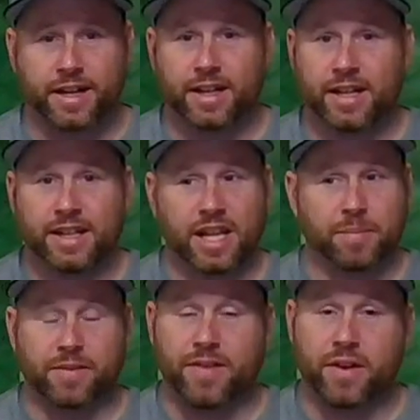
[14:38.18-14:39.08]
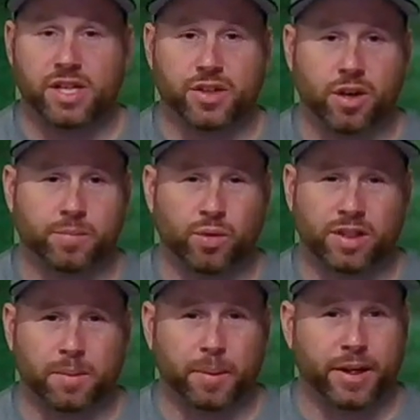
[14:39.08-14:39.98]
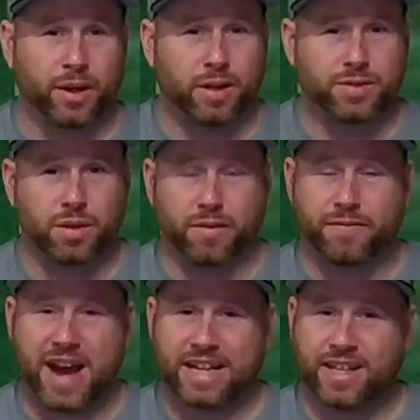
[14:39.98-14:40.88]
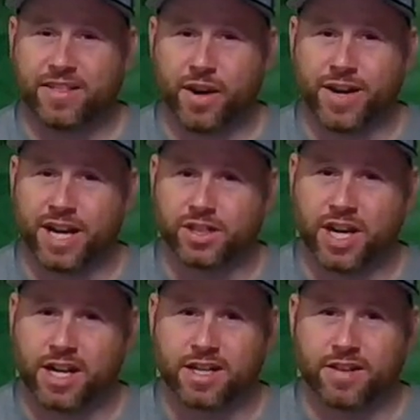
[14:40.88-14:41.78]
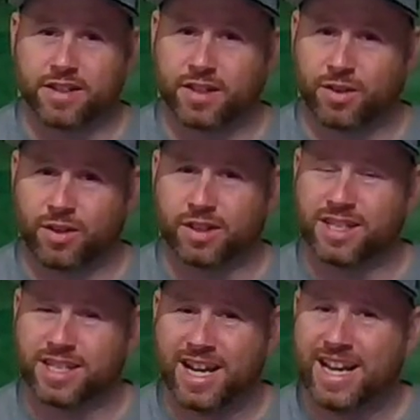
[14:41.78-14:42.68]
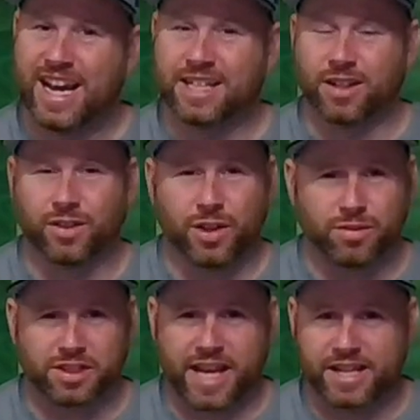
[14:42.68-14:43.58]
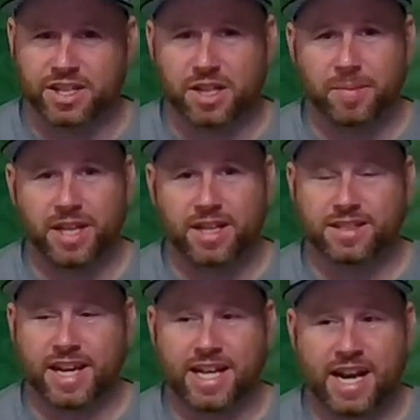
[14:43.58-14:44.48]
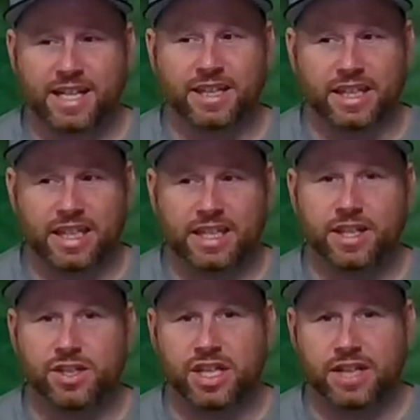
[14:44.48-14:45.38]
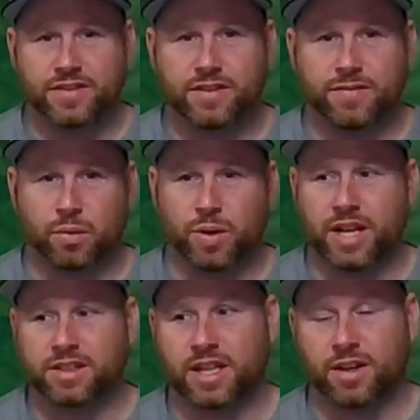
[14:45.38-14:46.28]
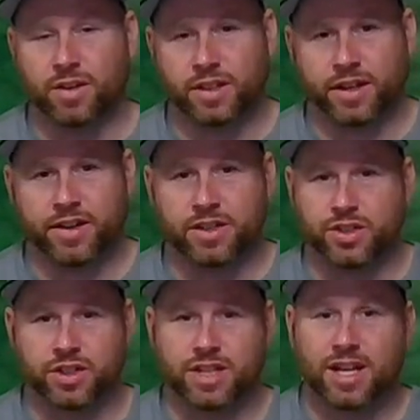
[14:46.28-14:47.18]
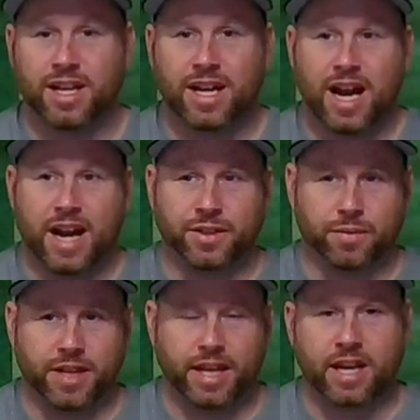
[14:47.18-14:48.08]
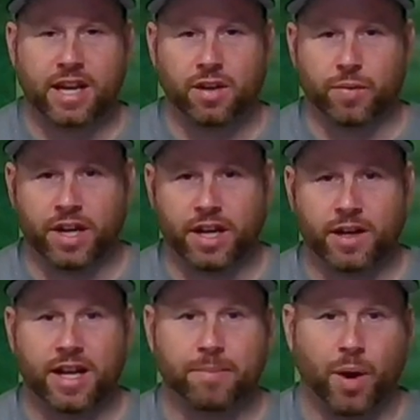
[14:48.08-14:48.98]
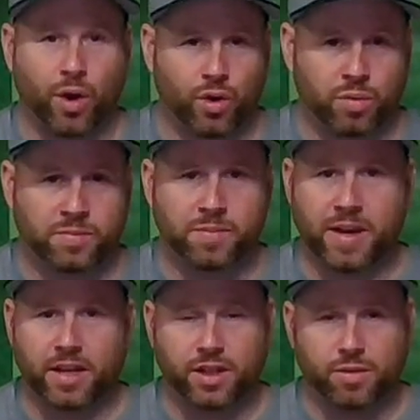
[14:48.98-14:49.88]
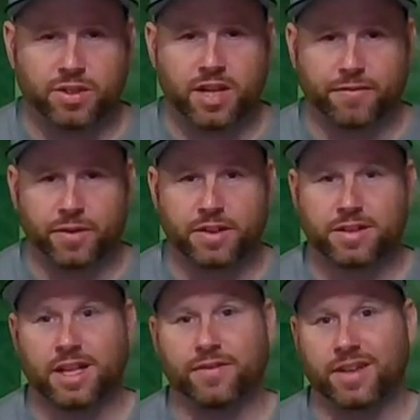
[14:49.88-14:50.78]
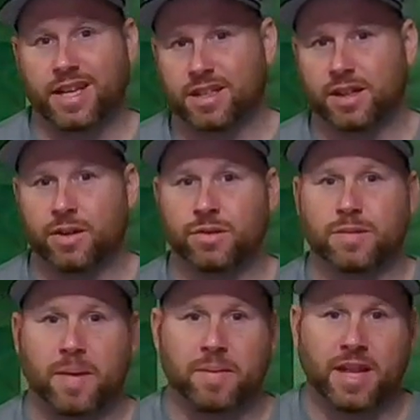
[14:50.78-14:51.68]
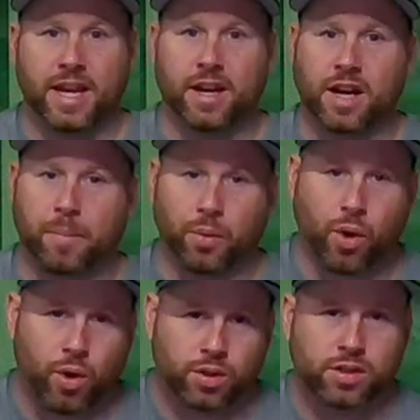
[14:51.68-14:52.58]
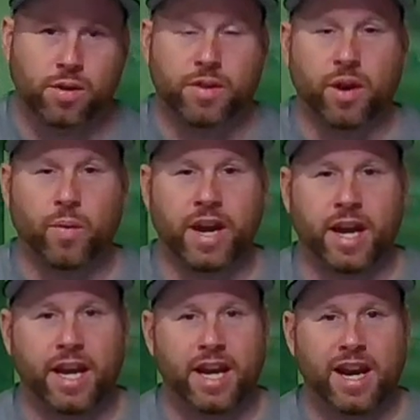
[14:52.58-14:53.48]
They've been very sharp throughout the playoffs. So the fact that they're not changing this at all is a little sketchy to me, because I kind of lean the Chiefs for what I said earlier is just, I do think Andy Reid and Mahomes make a huge difference. And if it gets close, maybe they get a couple calls go their way.